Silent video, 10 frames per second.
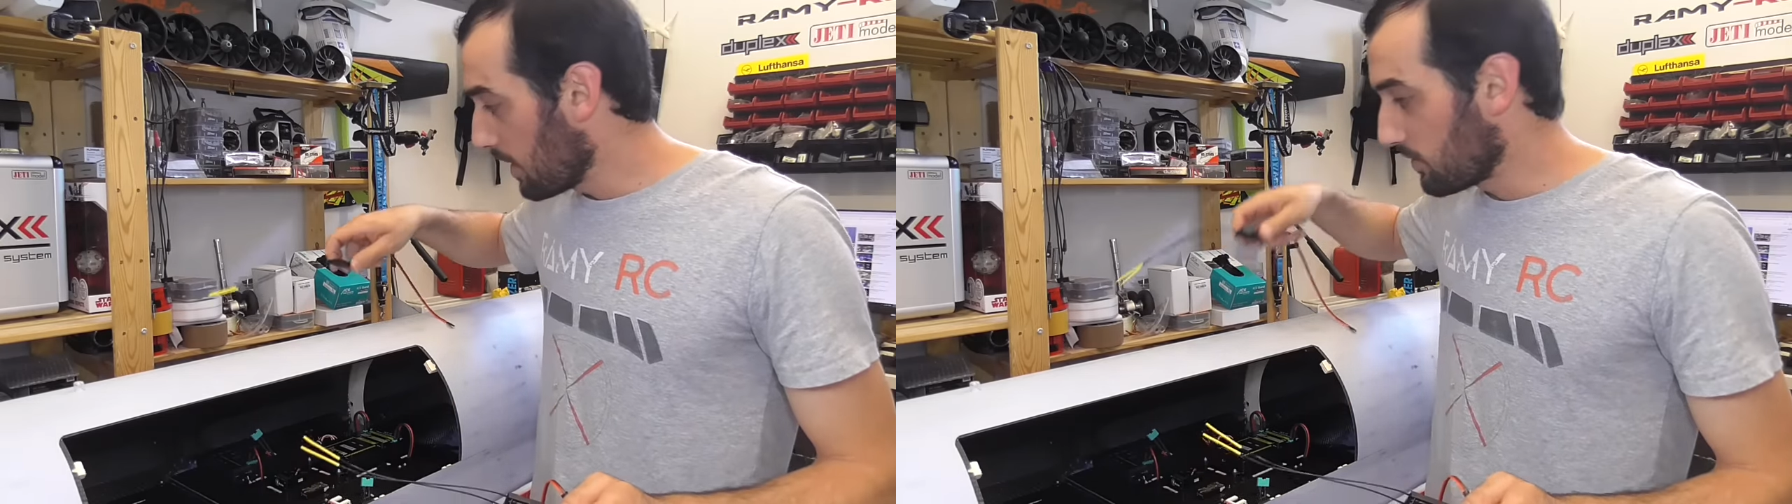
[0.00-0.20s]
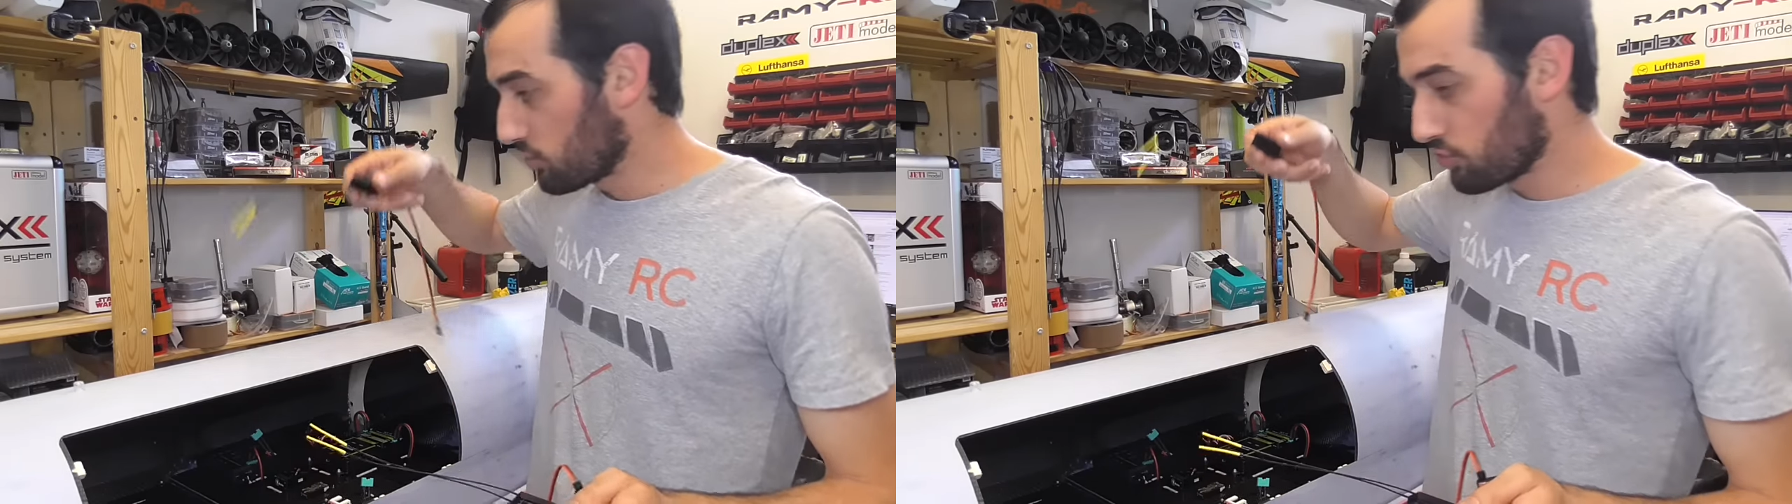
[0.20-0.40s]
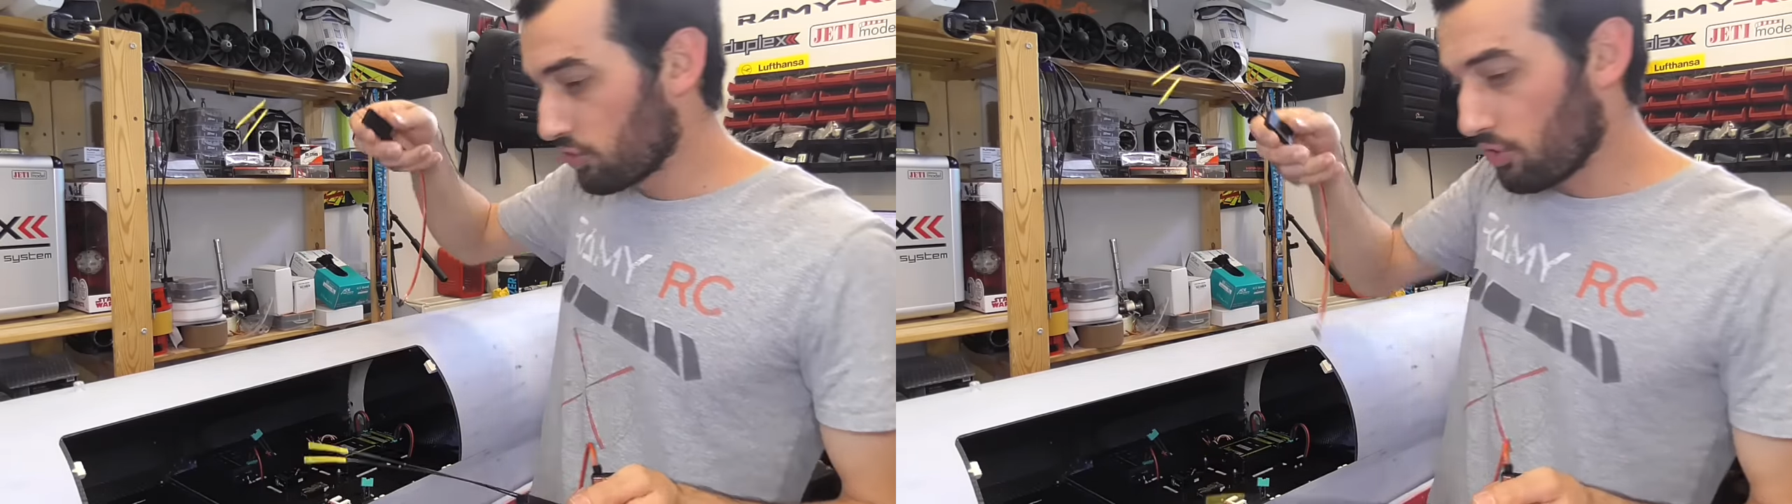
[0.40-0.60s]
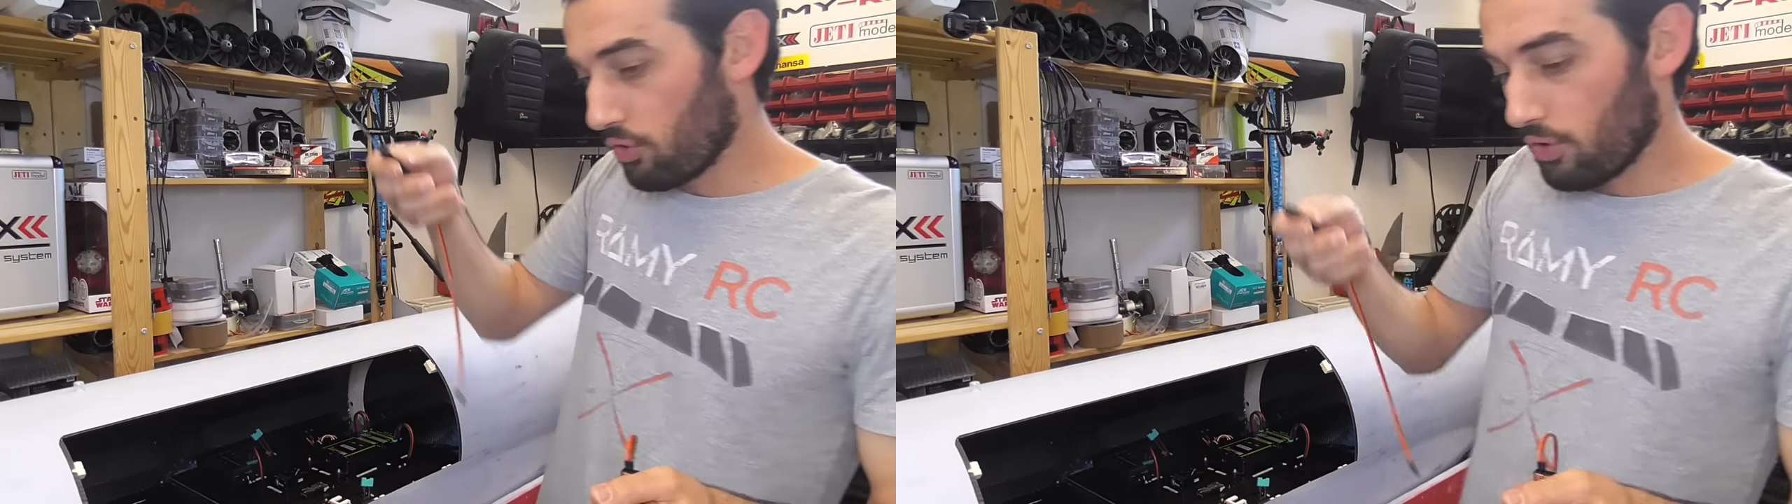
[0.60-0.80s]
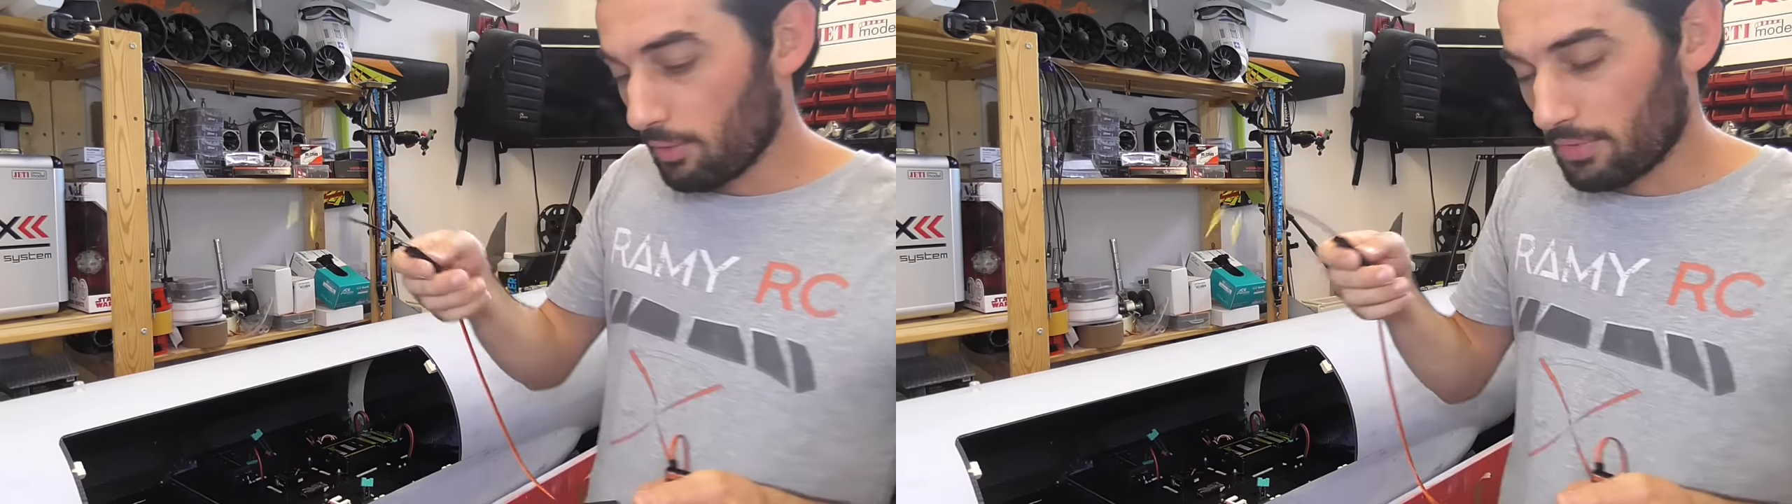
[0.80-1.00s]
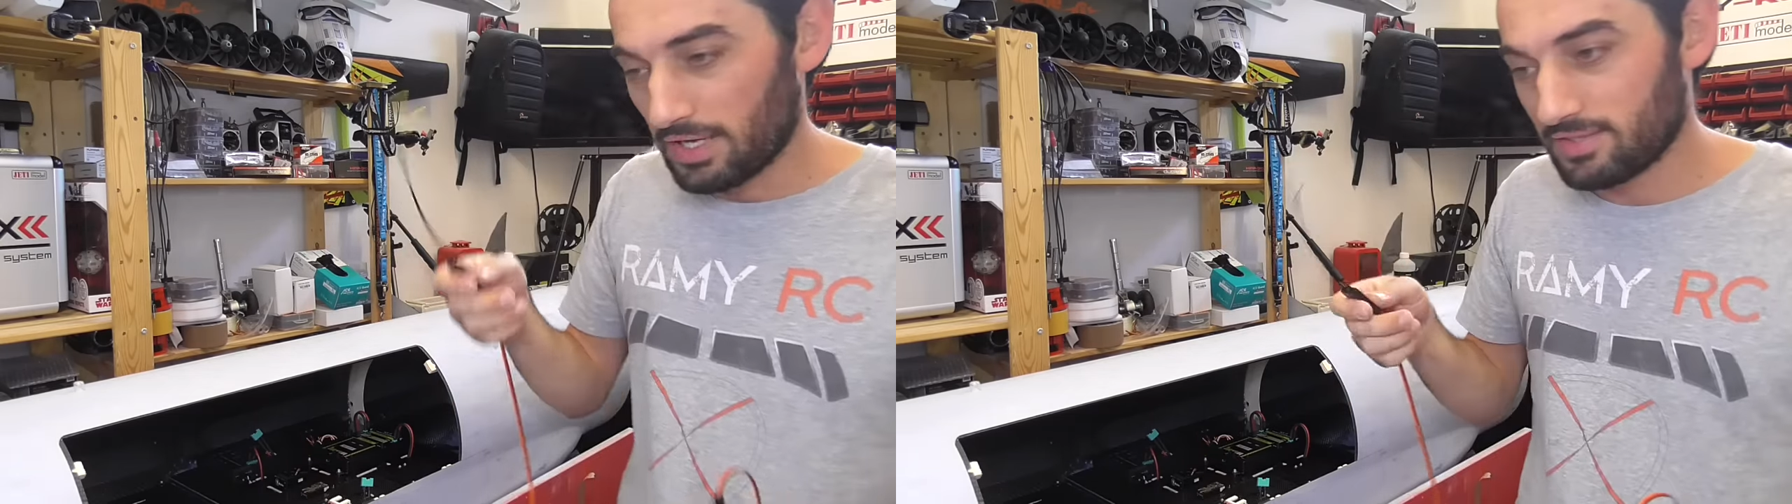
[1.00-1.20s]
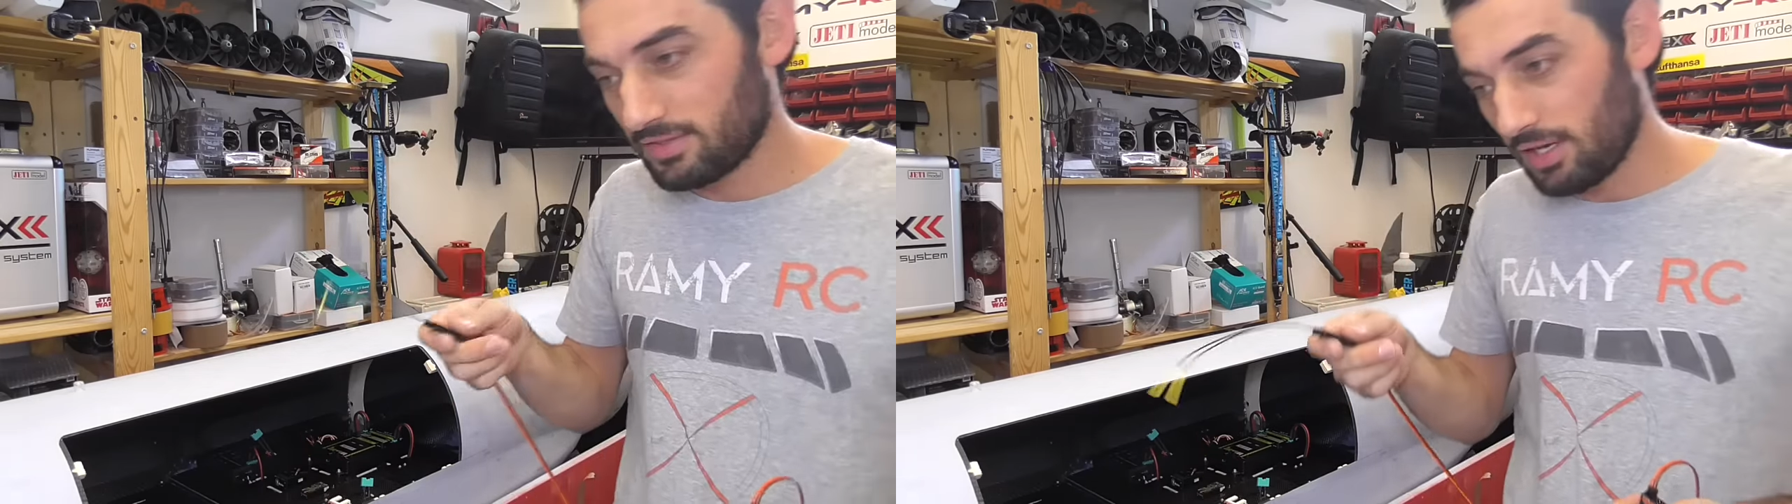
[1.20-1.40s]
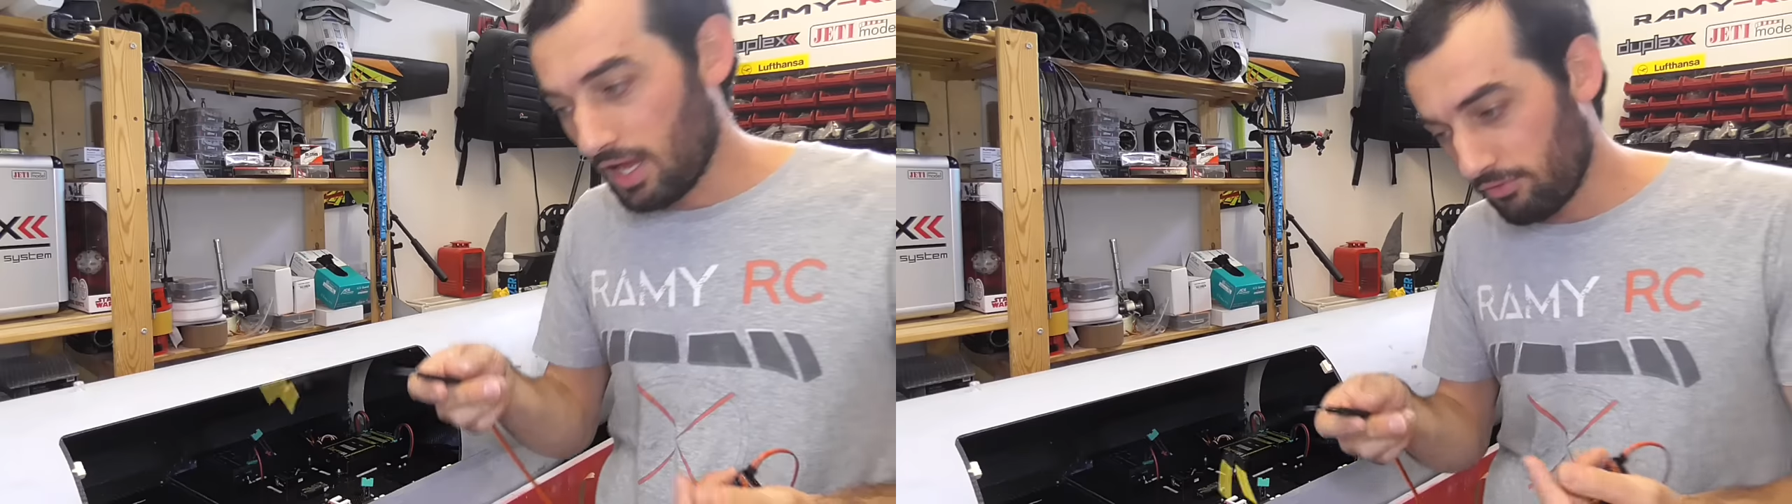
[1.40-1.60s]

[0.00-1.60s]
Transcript: and so um, I still